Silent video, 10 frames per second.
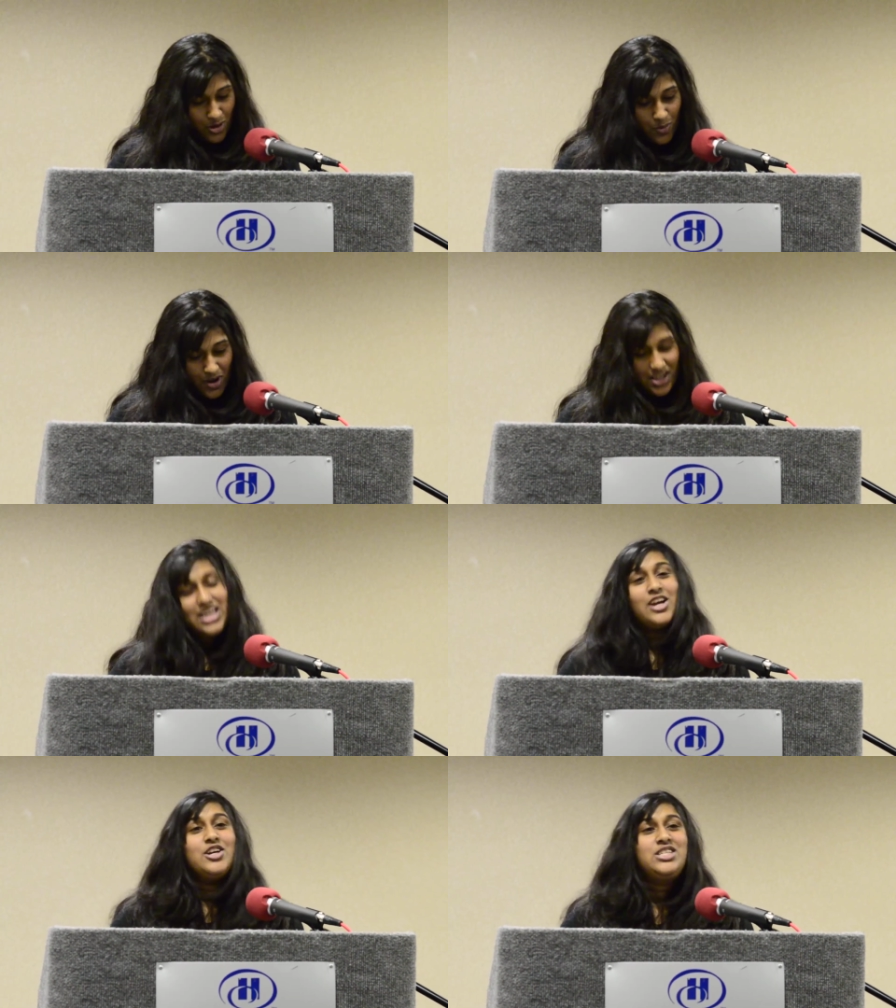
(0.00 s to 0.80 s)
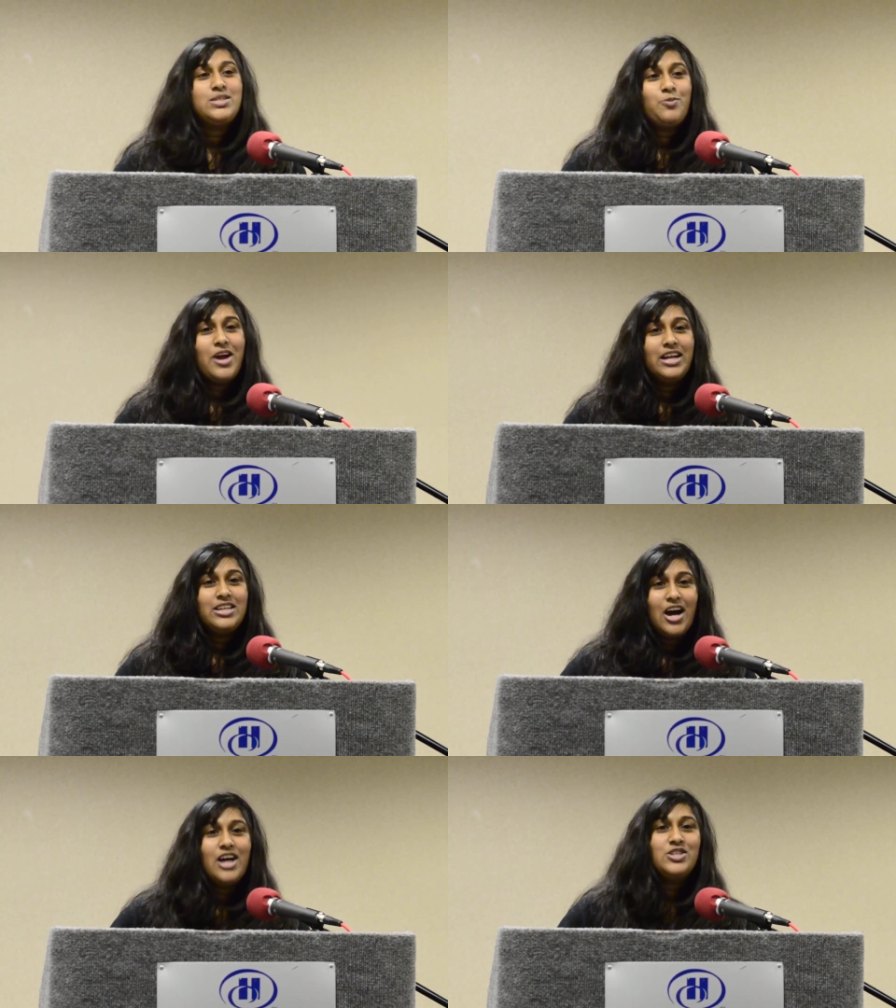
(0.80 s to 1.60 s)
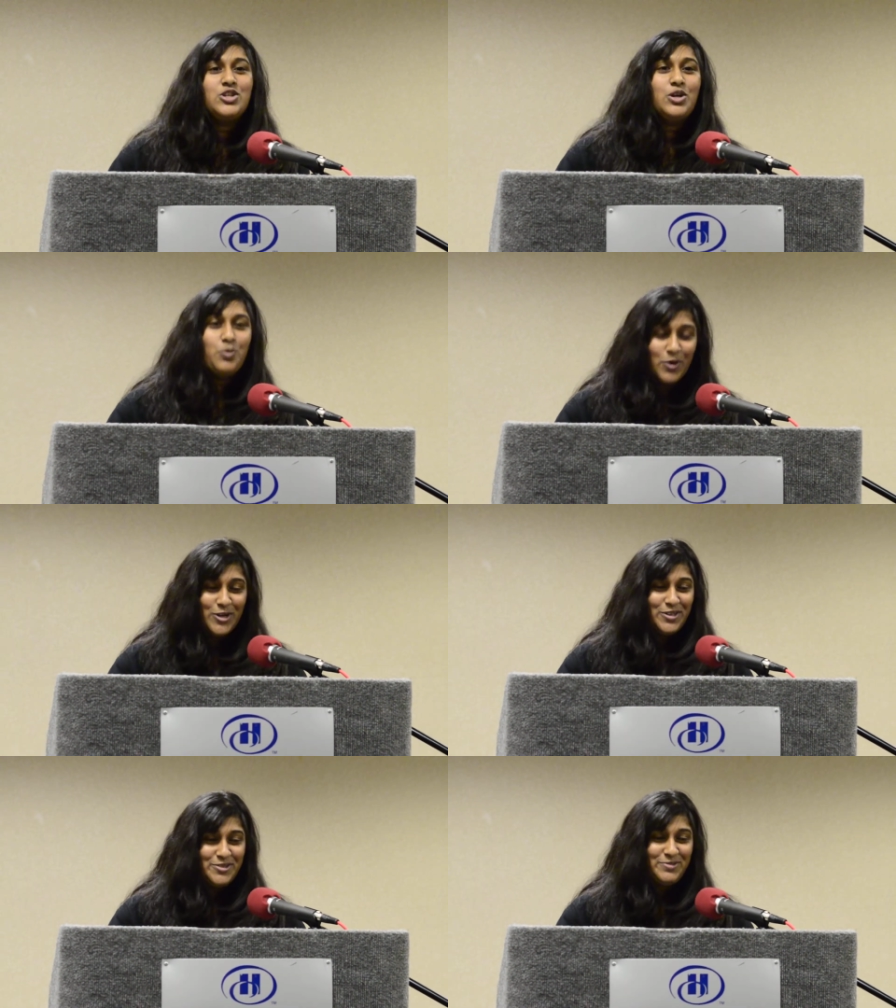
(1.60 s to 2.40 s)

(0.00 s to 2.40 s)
We are here to spread God's good word.